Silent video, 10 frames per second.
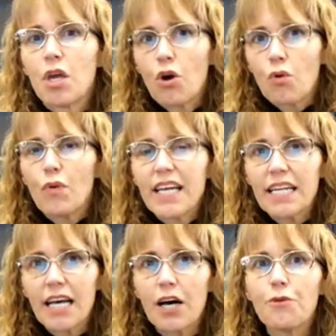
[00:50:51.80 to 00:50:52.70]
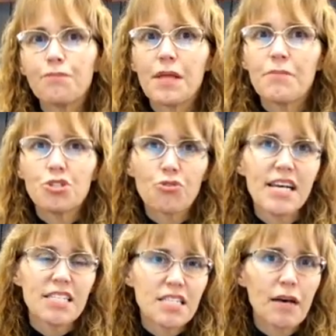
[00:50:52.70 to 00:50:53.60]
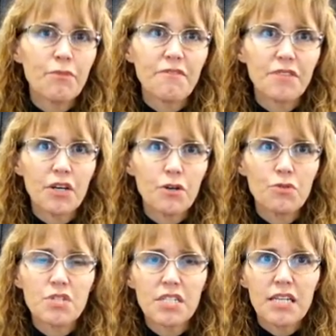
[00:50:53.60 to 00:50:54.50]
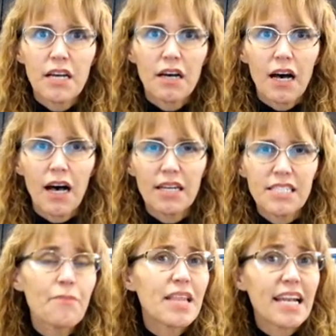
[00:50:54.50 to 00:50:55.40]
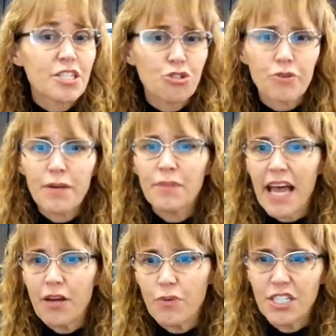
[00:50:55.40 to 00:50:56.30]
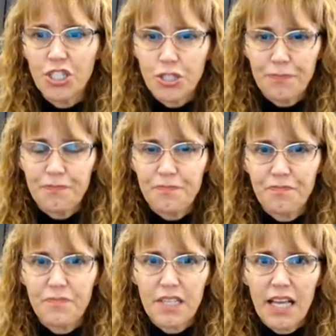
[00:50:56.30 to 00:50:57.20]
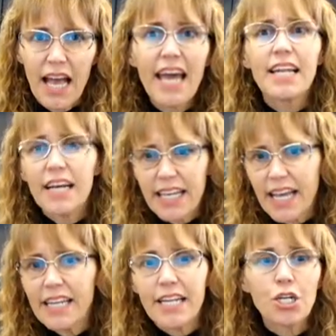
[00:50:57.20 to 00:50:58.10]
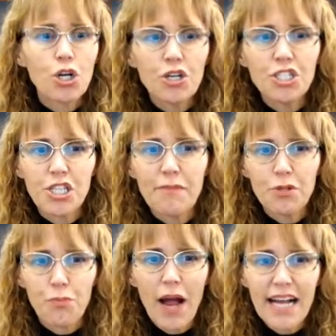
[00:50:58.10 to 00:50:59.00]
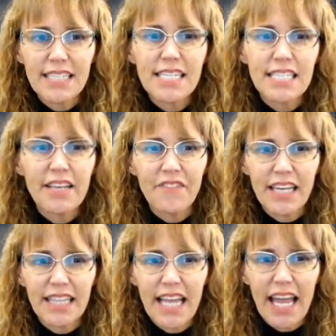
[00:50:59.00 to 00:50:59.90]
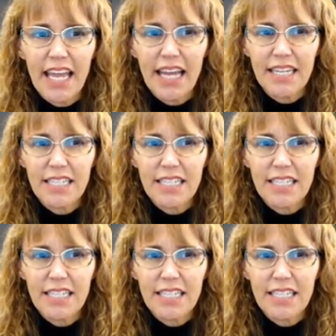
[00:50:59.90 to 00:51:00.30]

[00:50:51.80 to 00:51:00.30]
We can help them address some of those, uh, some of that extreme language. And again, encourage them to practice living in the and.